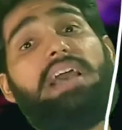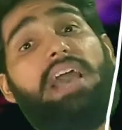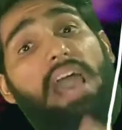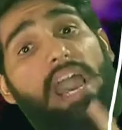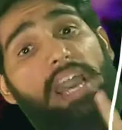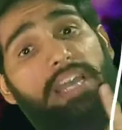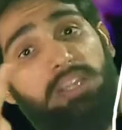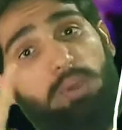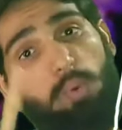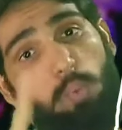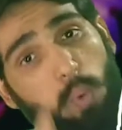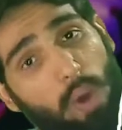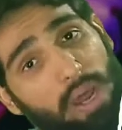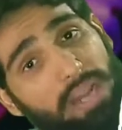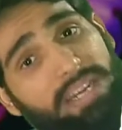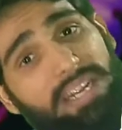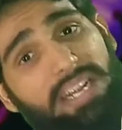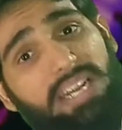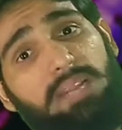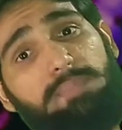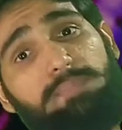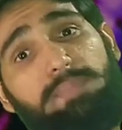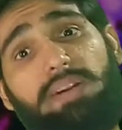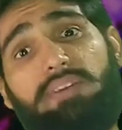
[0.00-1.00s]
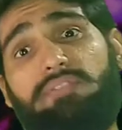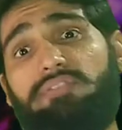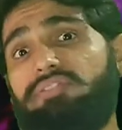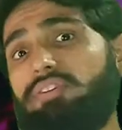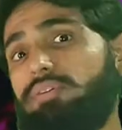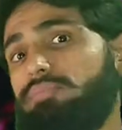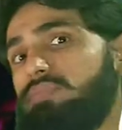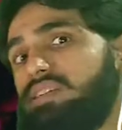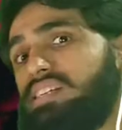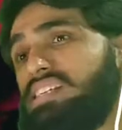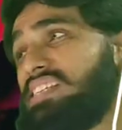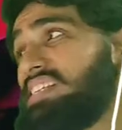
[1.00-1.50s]
and the one element from
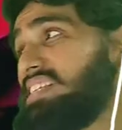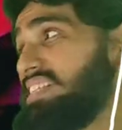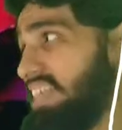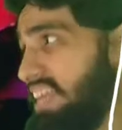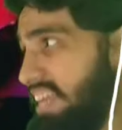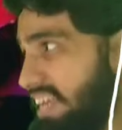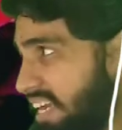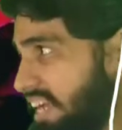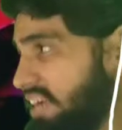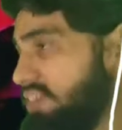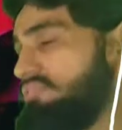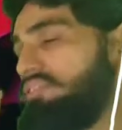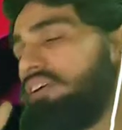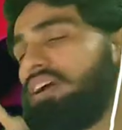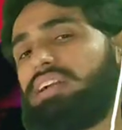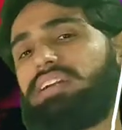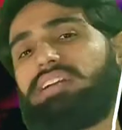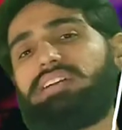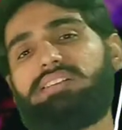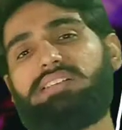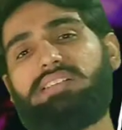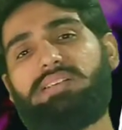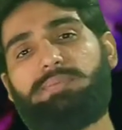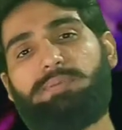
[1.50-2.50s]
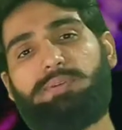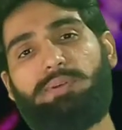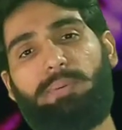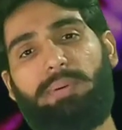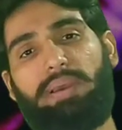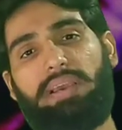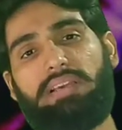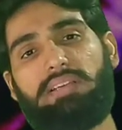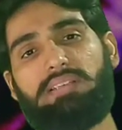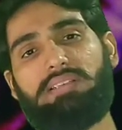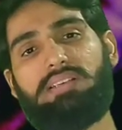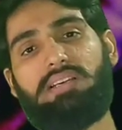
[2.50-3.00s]
the second vector
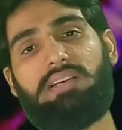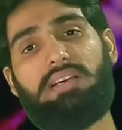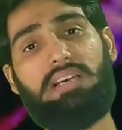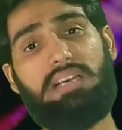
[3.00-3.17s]
subspace,